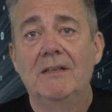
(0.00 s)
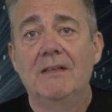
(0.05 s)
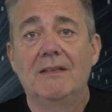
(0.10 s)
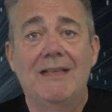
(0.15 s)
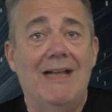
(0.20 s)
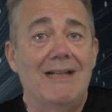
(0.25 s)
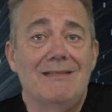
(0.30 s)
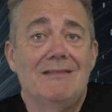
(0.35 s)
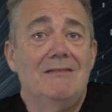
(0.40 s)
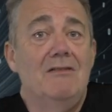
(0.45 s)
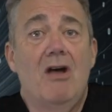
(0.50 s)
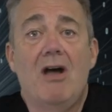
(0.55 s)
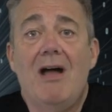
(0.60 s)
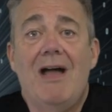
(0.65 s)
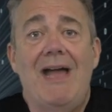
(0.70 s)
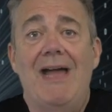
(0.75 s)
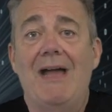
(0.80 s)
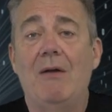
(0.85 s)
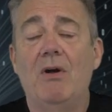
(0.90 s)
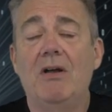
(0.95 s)
That's
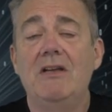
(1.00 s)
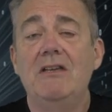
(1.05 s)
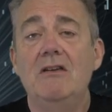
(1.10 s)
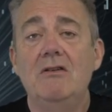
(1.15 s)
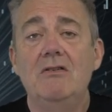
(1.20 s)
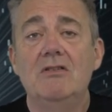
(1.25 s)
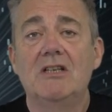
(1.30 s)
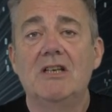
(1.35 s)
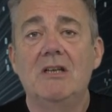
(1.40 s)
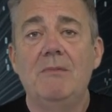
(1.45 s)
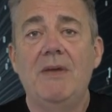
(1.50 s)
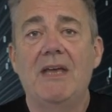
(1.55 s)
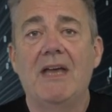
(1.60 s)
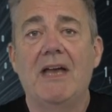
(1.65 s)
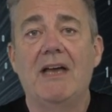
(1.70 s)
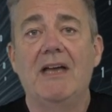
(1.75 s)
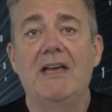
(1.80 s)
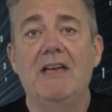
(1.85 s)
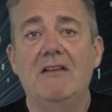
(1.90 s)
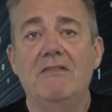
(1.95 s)
not how I usually
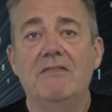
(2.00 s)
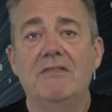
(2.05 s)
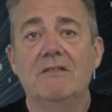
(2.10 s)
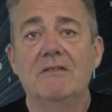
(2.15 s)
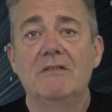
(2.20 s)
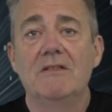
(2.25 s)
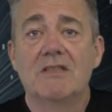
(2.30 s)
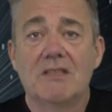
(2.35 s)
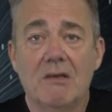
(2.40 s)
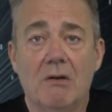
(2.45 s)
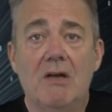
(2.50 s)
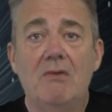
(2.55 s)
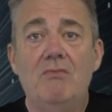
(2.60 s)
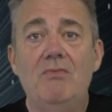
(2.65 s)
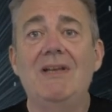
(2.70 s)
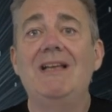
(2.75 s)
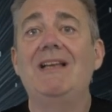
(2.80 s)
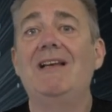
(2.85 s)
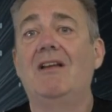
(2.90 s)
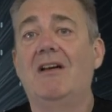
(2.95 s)
behave. So I
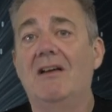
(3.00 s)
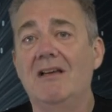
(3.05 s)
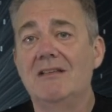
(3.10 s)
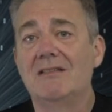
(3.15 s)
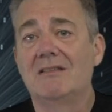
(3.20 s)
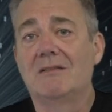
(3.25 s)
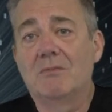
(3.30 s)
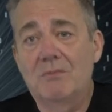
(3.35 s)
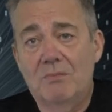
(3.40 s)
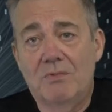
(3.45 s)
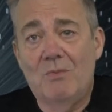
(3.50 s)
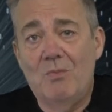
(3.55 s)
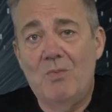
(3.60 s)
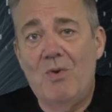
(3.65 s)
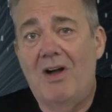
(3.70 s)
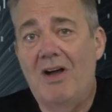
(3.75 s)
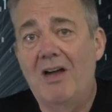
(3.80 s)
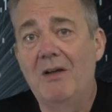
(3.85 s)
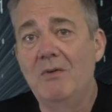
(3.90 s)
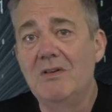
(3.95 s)
realised
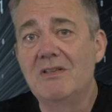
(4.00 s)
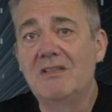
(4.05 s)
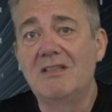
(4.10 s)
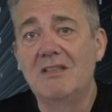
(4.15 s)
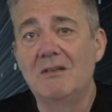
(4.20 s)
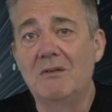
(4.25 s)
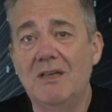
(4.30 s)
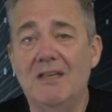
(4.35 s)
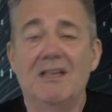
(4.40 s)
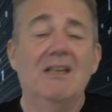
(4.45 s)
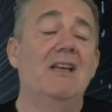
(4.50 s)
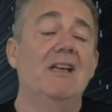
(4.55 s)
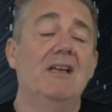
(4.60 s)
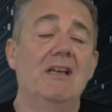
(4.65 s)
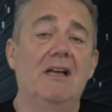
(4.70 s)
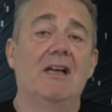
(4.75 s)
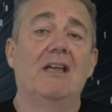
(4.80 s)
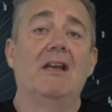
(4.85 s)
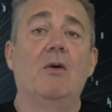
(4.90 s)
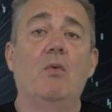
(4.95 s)
what I was doing
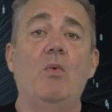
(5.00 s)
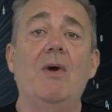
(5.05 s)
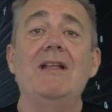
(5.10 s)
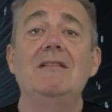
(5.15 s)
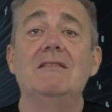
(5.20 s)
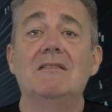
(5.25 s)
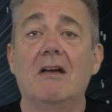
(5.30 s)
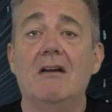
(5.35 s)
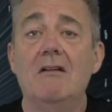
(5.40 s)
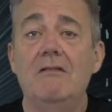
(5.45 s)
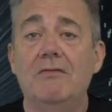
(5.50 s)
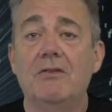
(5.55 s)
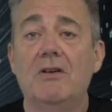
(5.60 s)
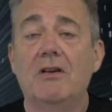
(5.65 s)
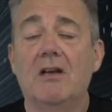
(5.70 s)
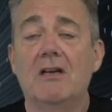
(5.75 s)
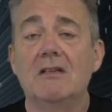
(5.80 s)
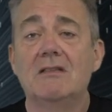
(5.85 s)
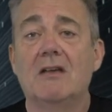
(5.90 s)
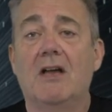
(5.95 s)
and I went over
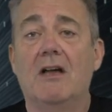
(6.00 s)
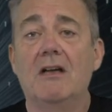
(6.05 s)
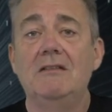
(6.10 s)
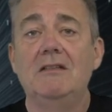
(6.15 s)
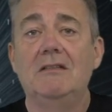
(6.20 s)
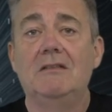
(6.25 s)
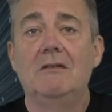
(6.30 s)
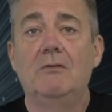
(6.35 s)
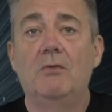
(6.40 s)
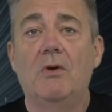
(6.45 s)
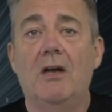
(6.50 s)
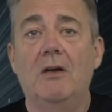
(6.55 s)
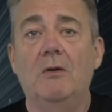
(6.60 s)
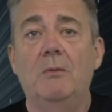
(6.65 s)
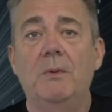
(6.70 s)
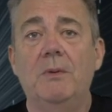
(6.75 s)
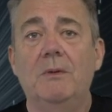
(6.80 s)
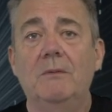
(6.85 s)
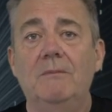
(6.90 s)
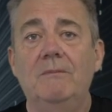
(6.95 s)
and I tidied the
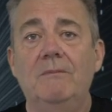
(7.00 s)
rope.